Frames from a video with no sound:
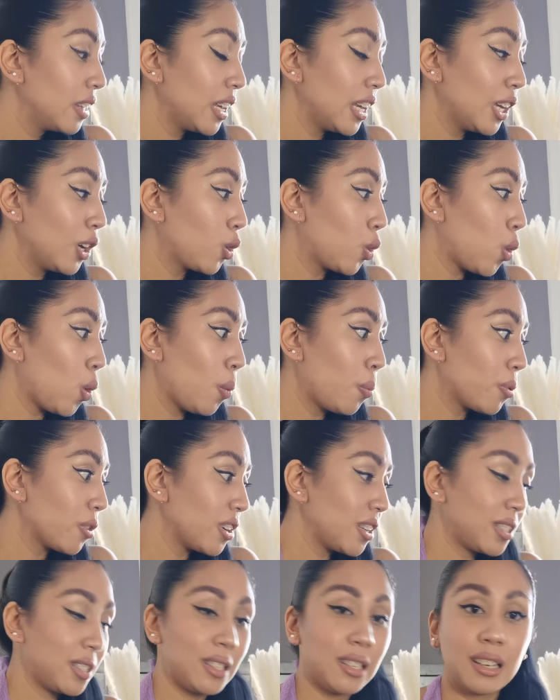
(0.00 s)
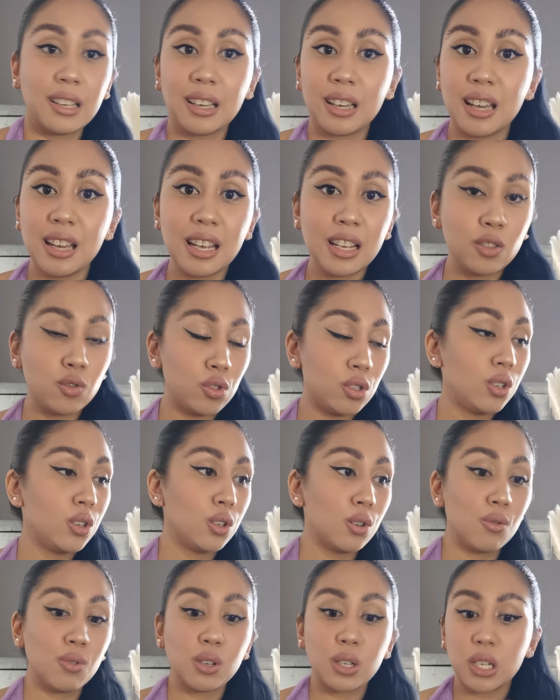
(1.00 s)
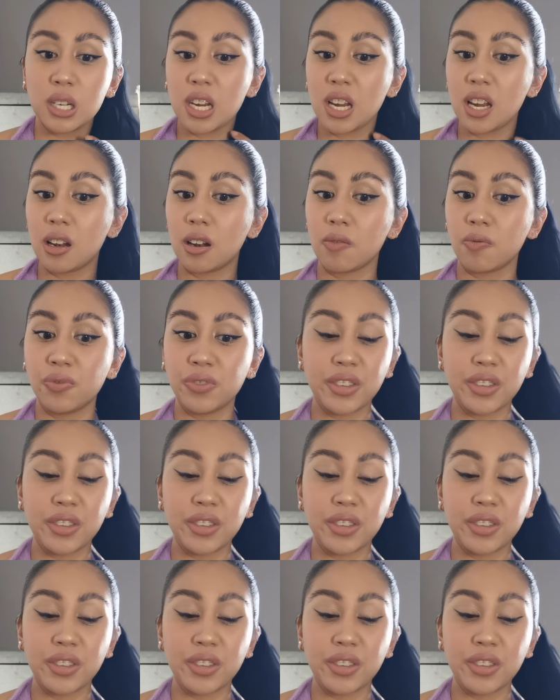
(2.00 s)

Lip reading: incorporating it into your routine.